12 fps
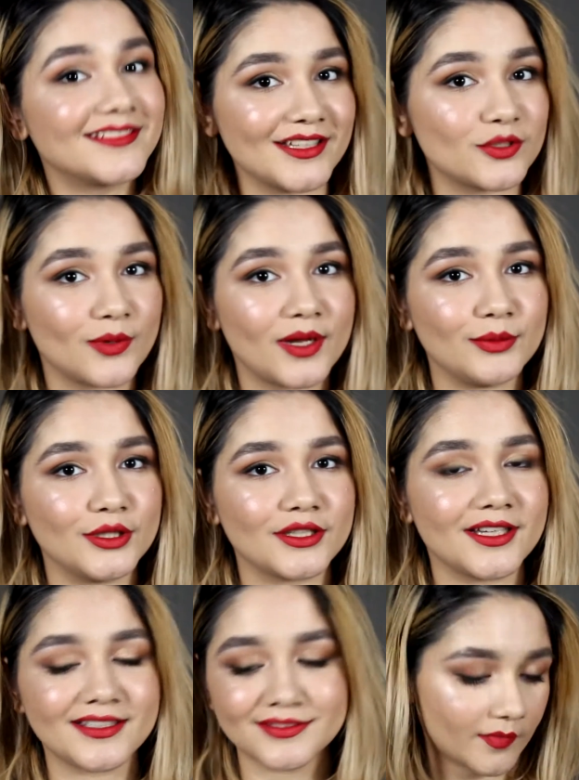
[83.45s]
that's what I will look
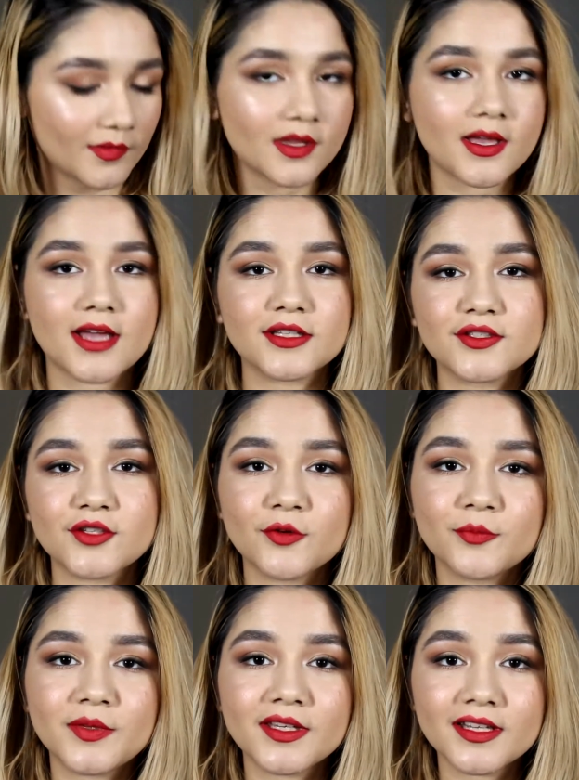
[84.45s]
like. And
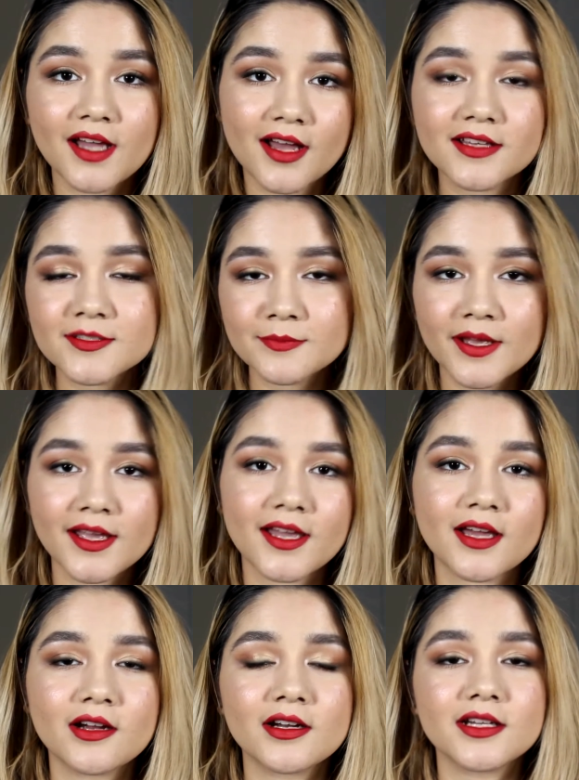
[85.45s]
so because my
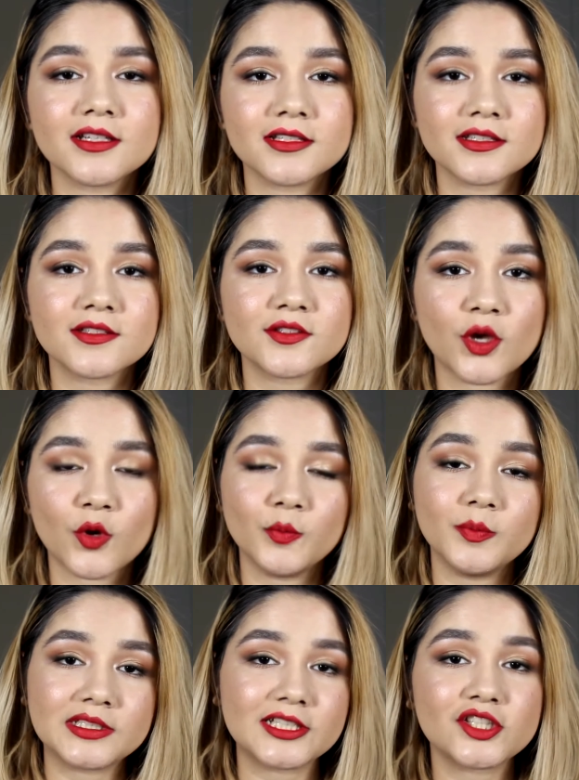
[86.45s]
hair is so
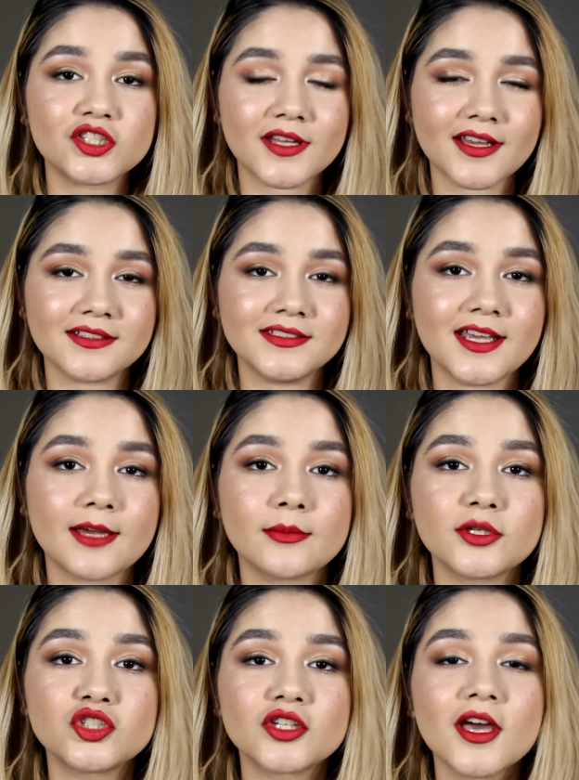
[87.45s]
bleached and
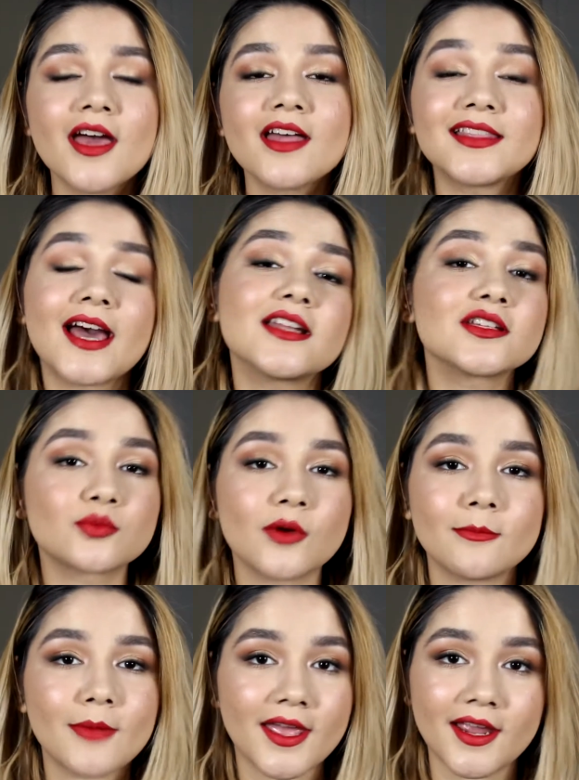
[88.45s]
damaged, that is
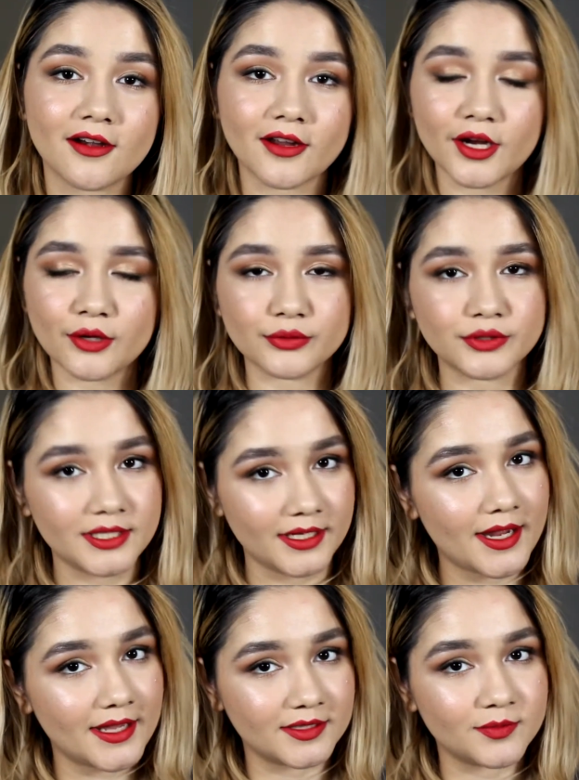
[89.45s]
what my hair care routine
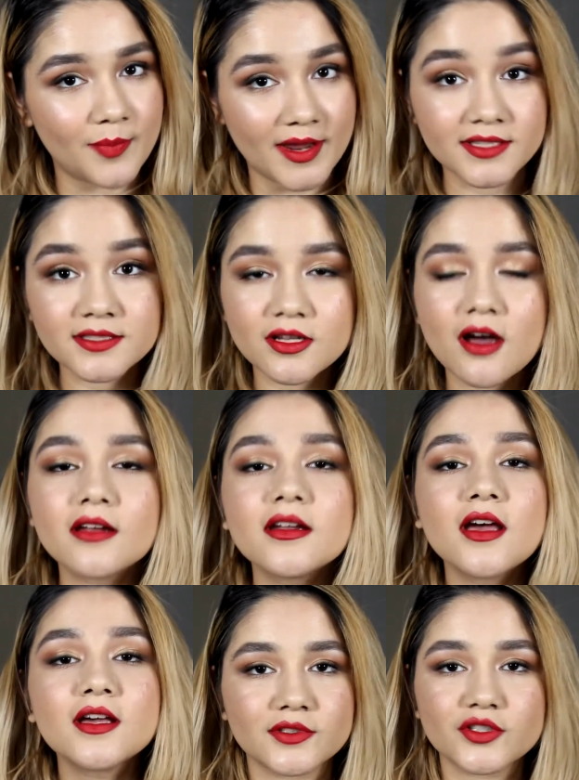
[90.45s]
is based on.
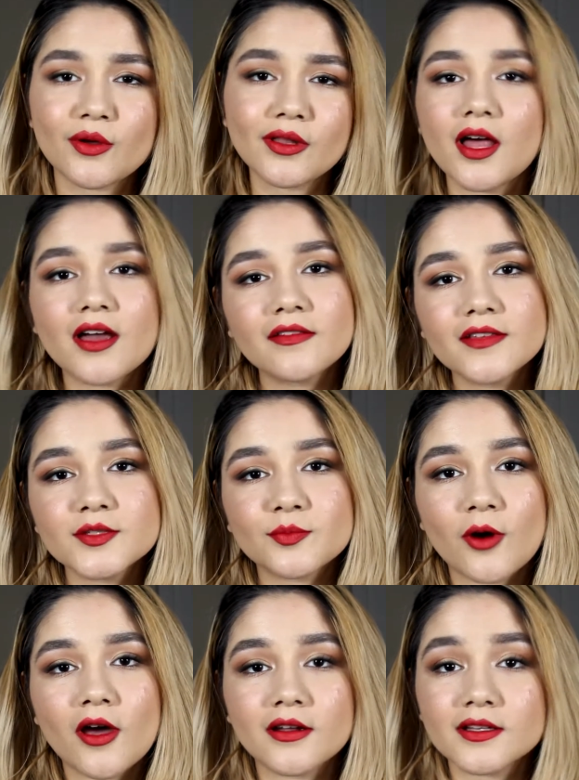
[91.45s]
So a lot of these
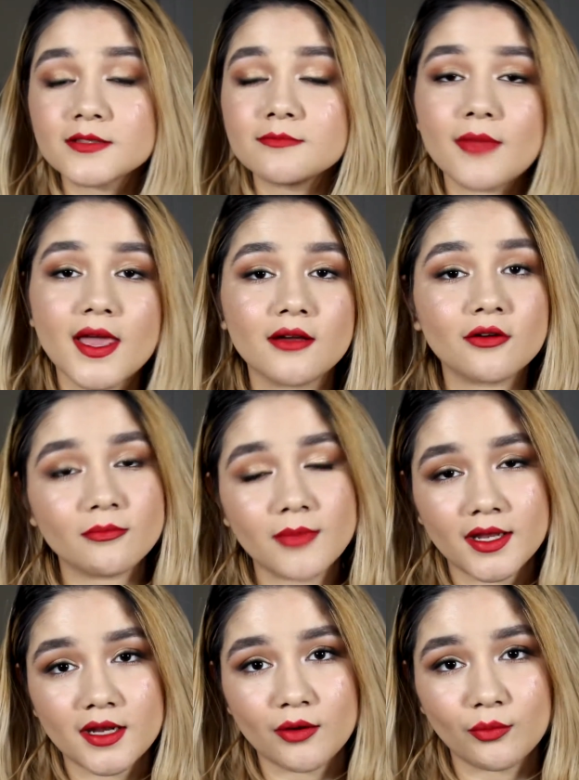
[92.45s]
products may or
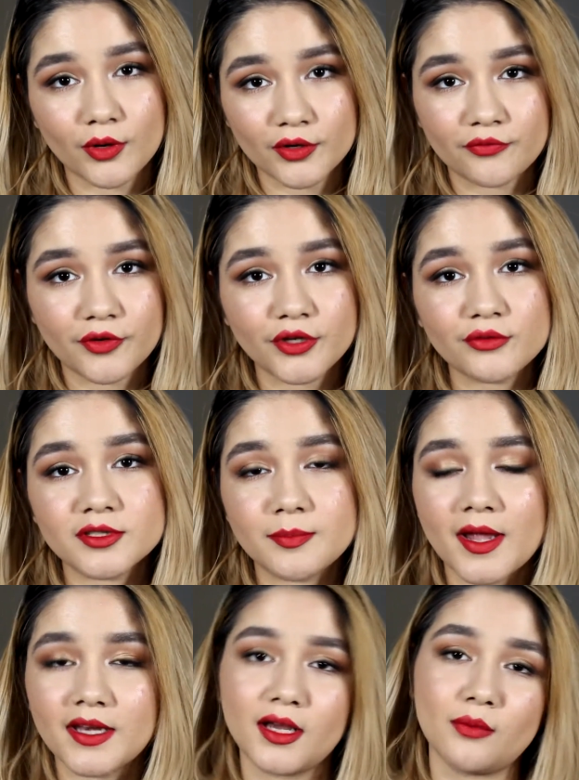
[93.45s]
may not work for you
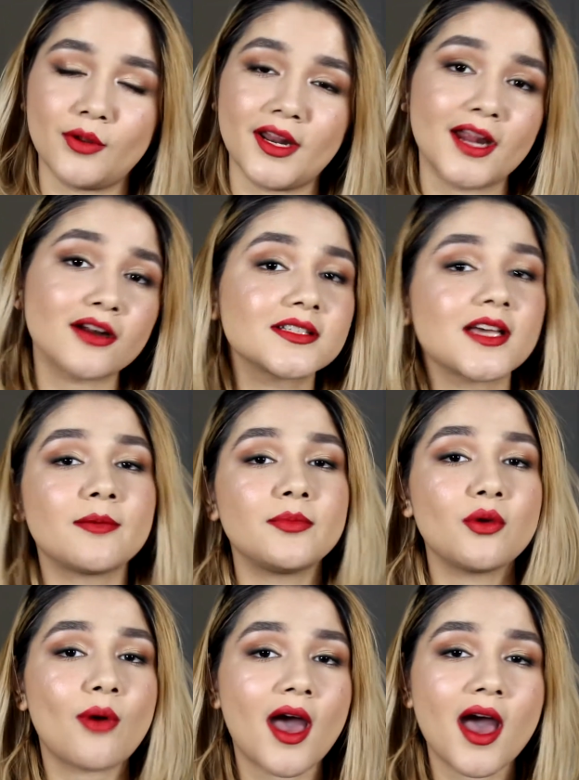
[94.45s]
depending on what hair type
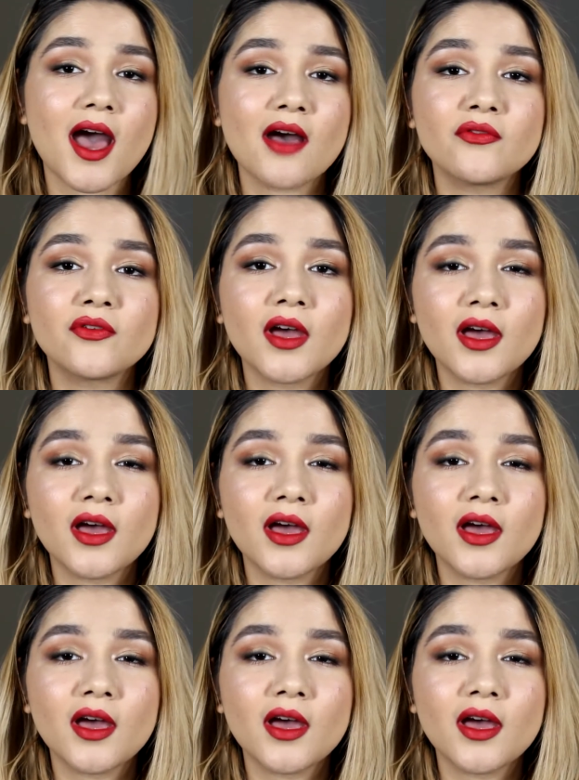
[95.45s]
you have,